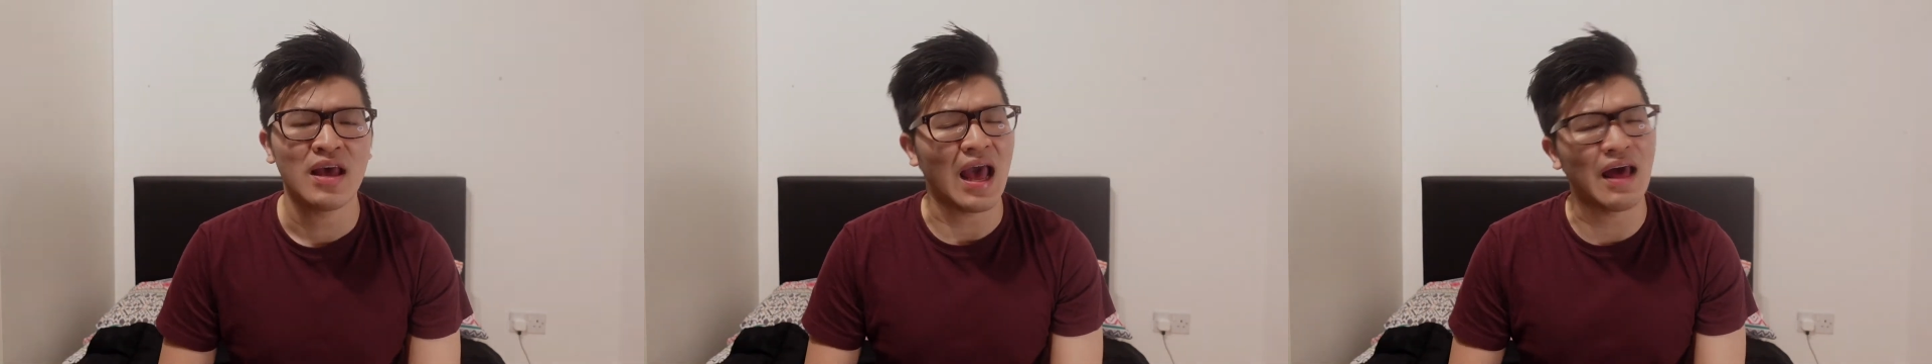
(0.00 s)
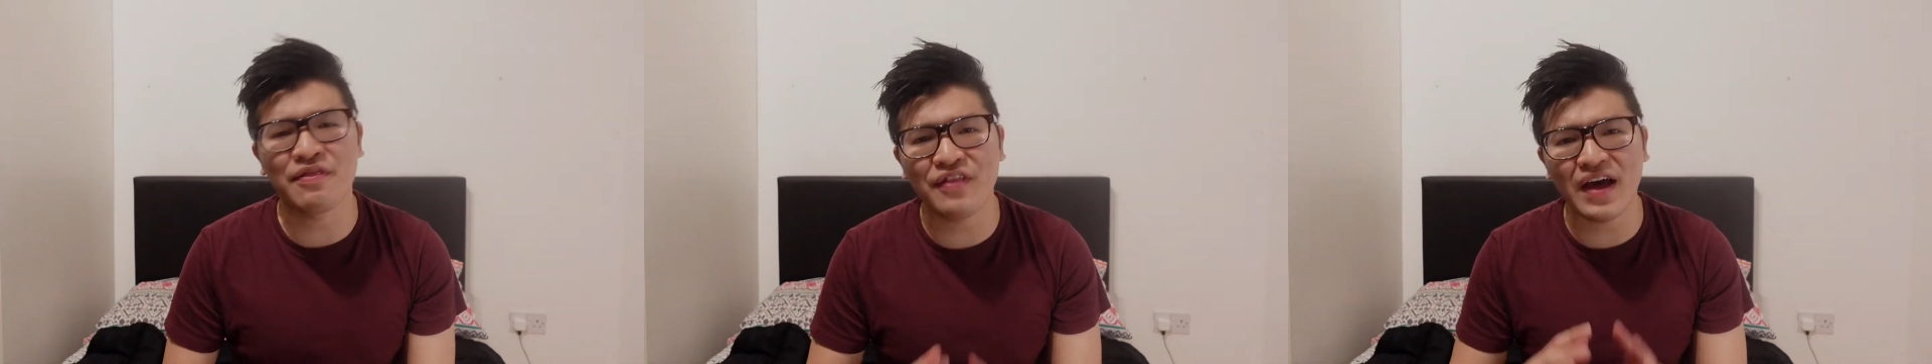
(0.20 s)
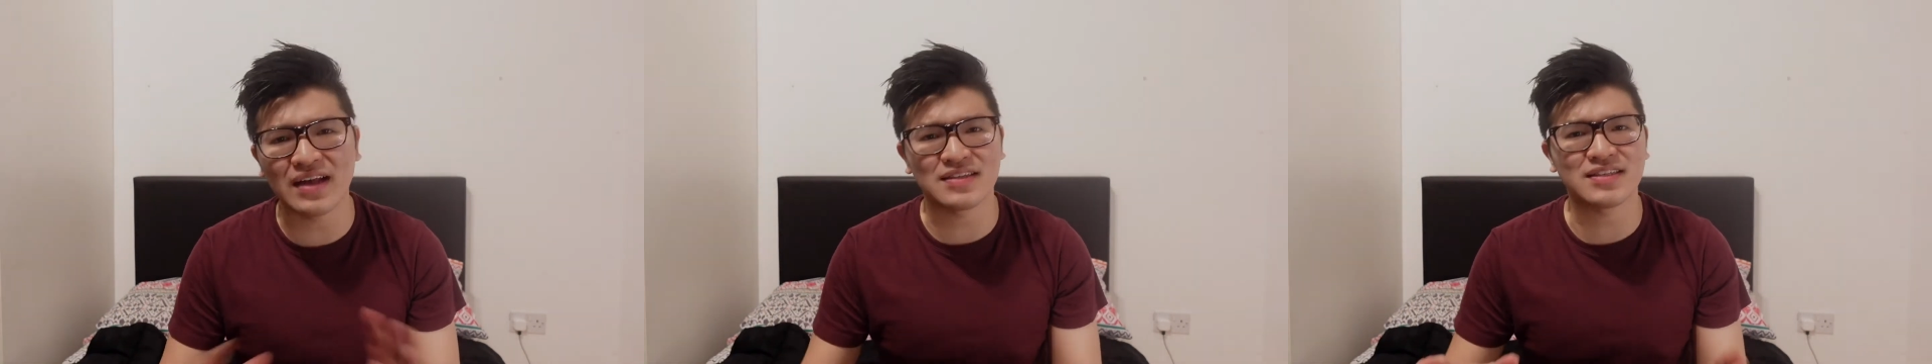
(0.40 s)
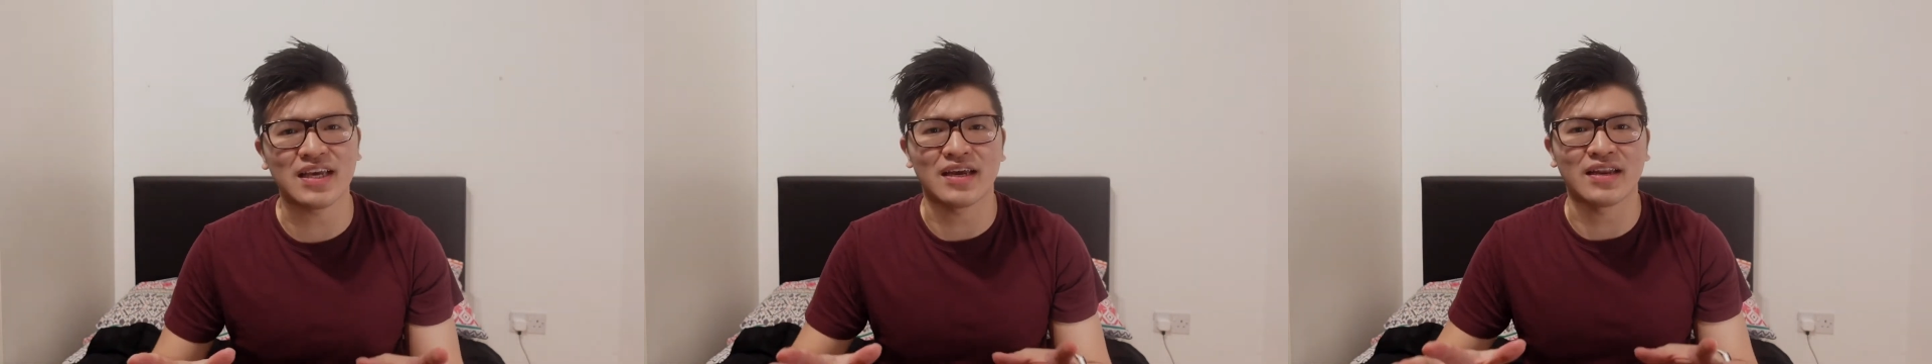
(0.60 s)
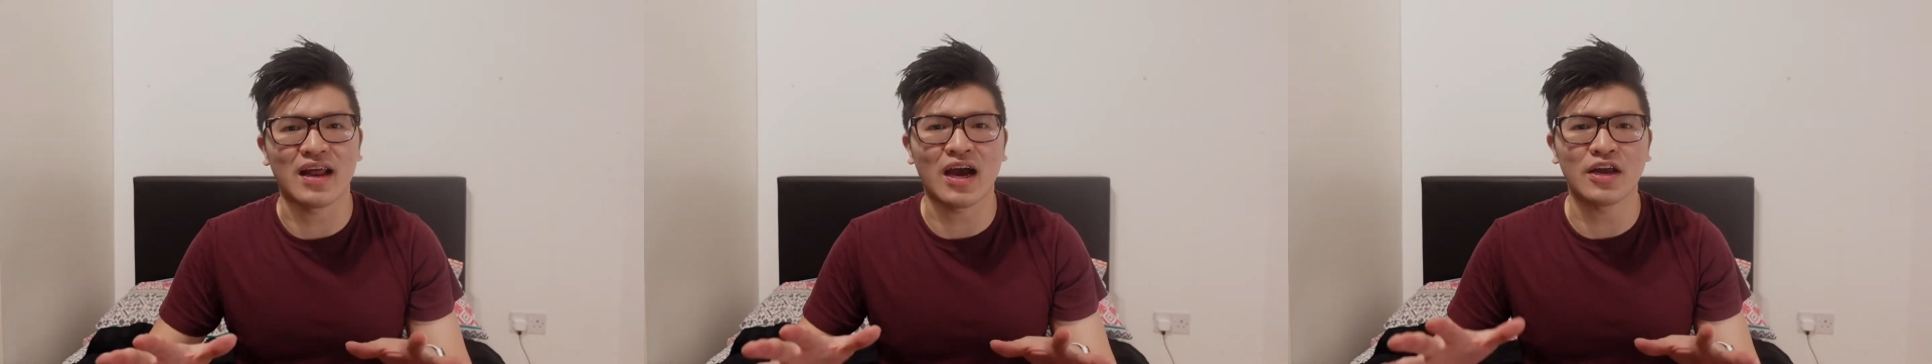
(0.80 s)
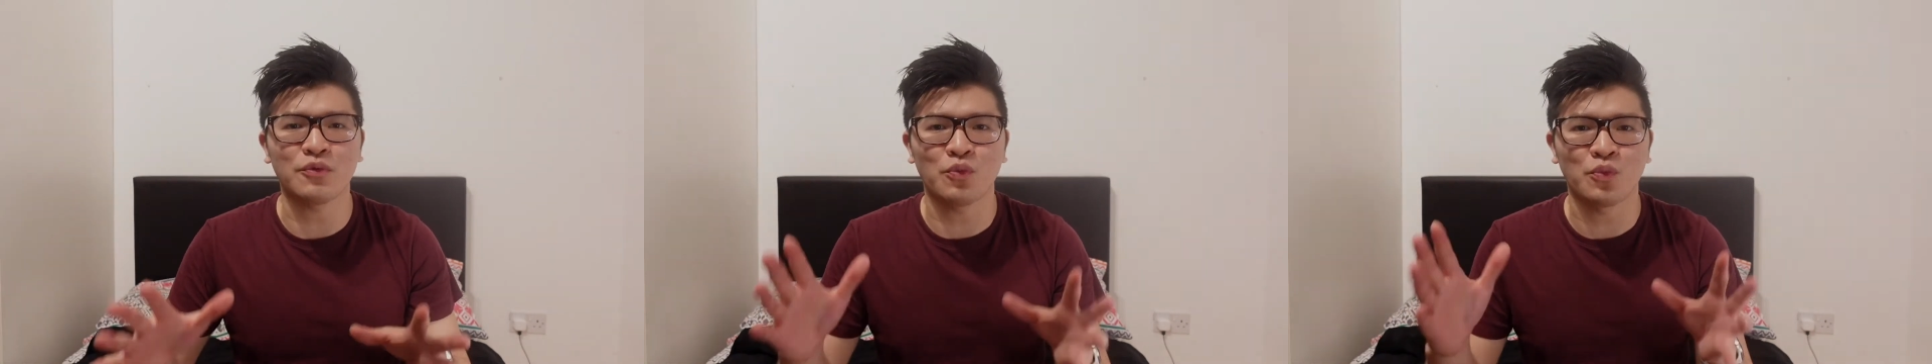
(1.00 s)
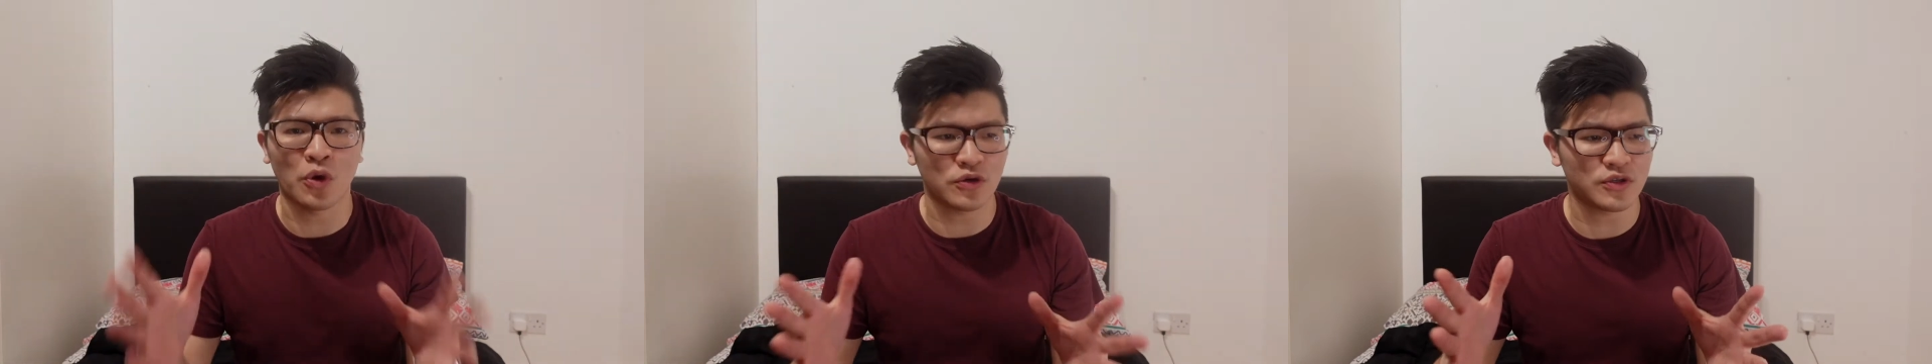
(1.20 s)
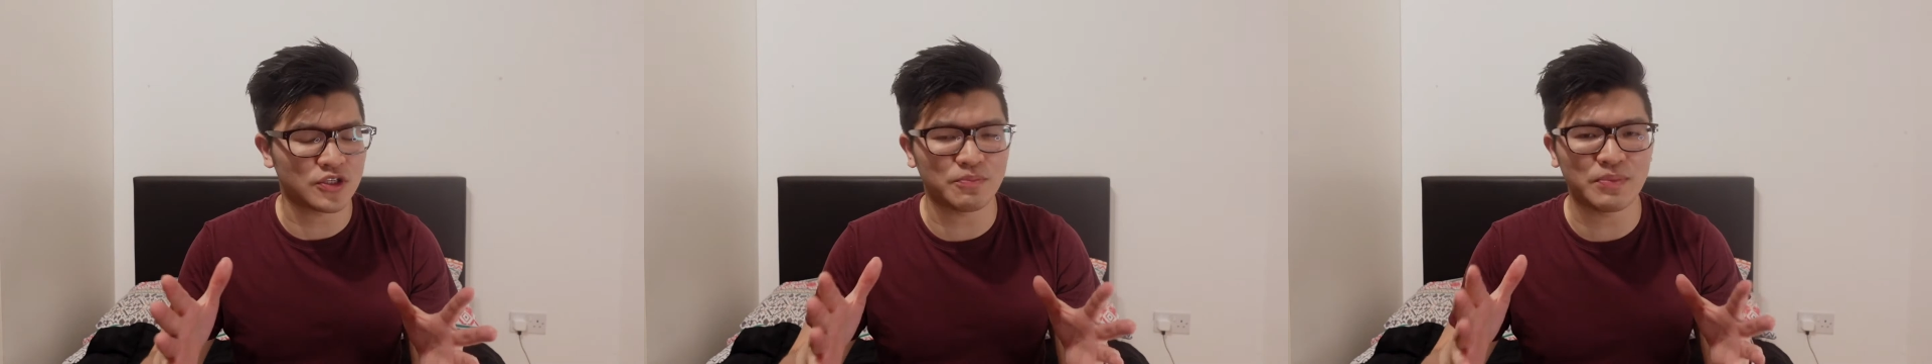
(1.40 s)
And that's it. I don't
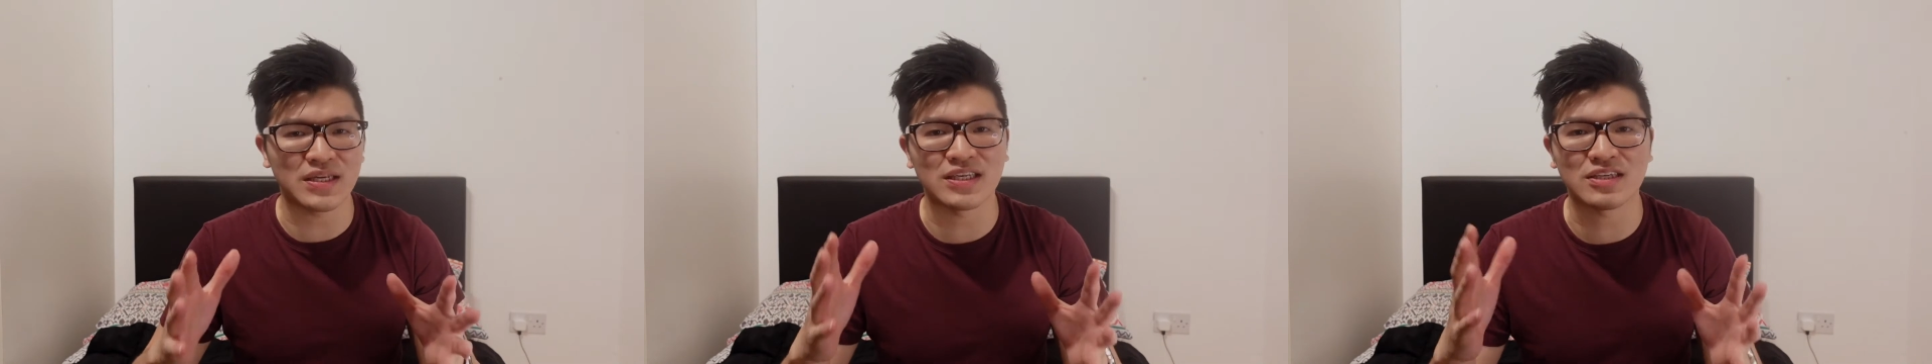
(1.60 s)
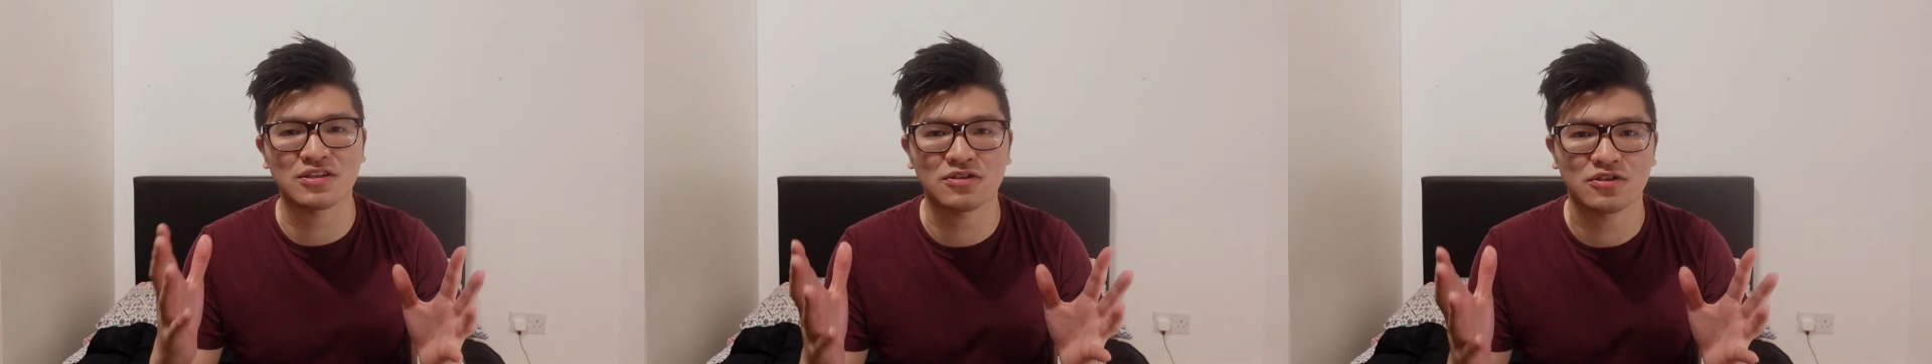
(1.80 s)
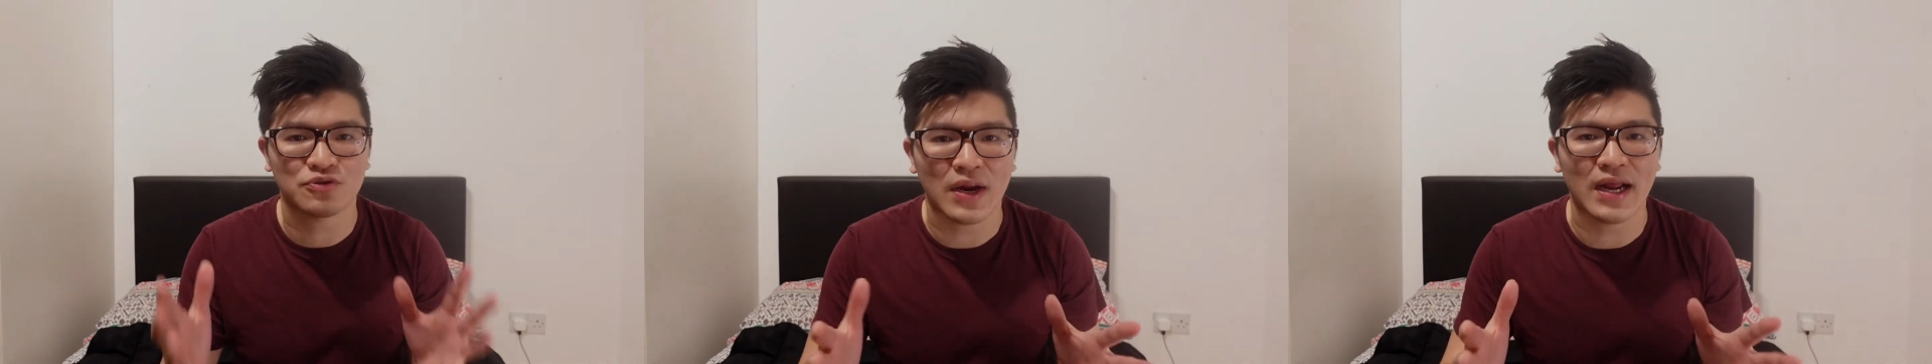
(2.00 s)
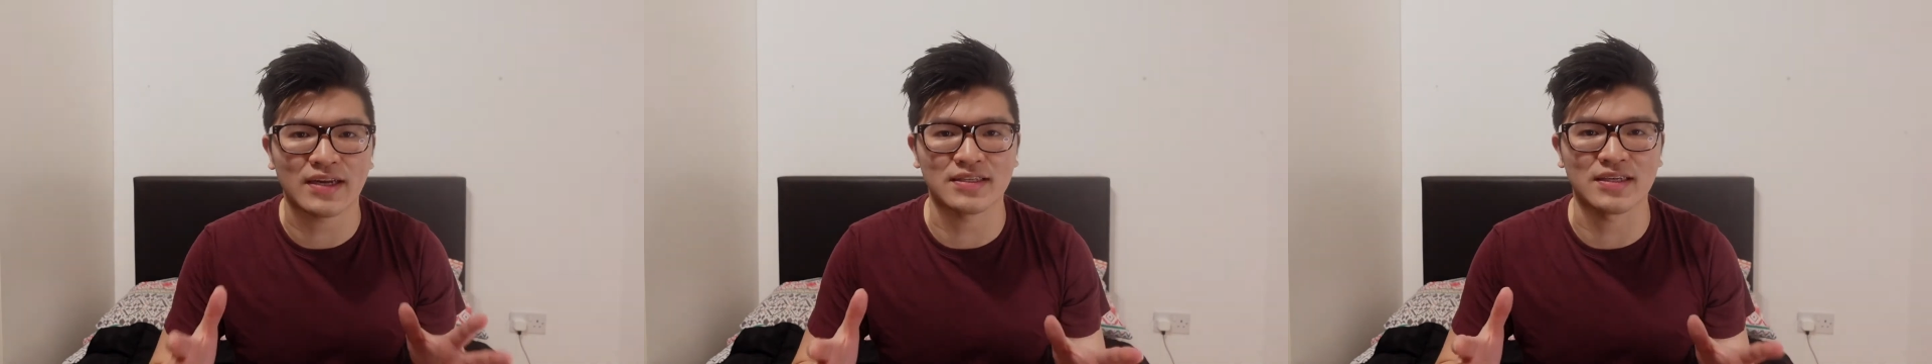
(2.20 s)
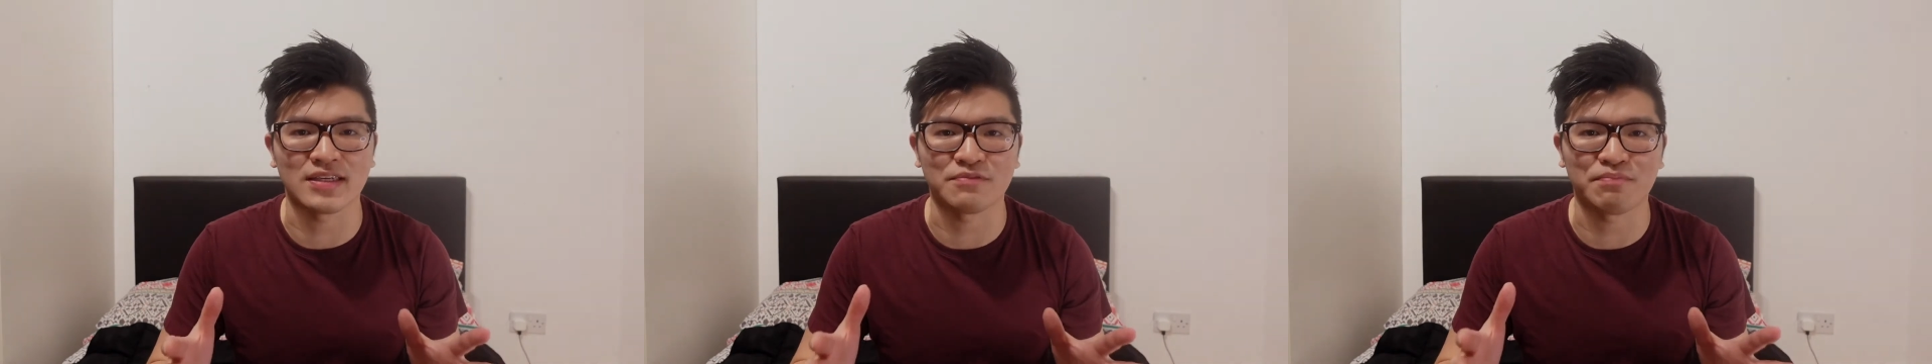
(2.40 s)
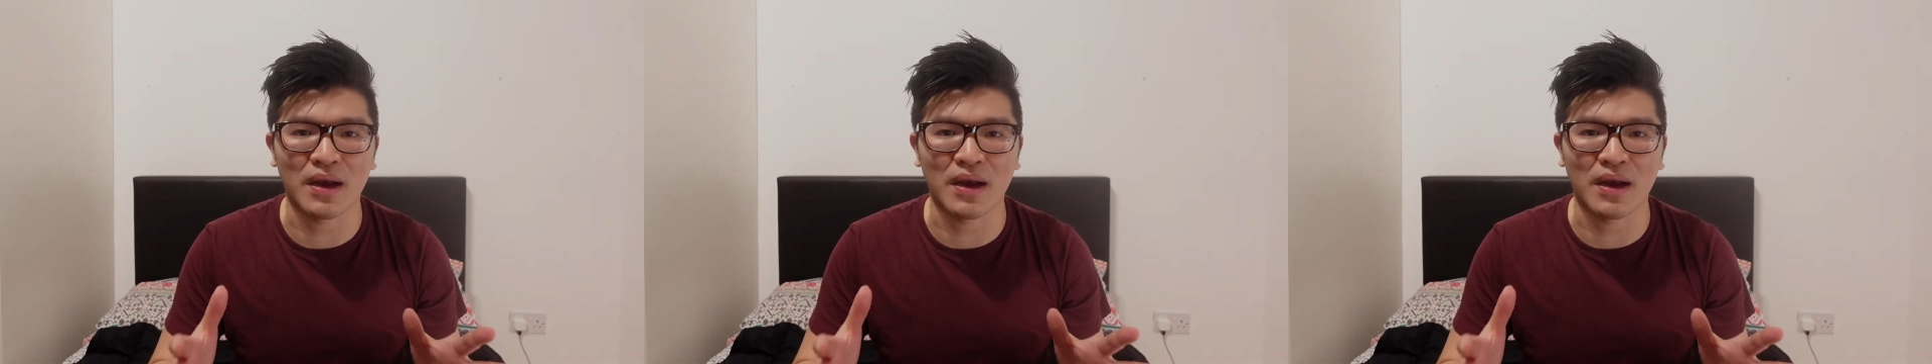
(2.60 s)
want to be distracted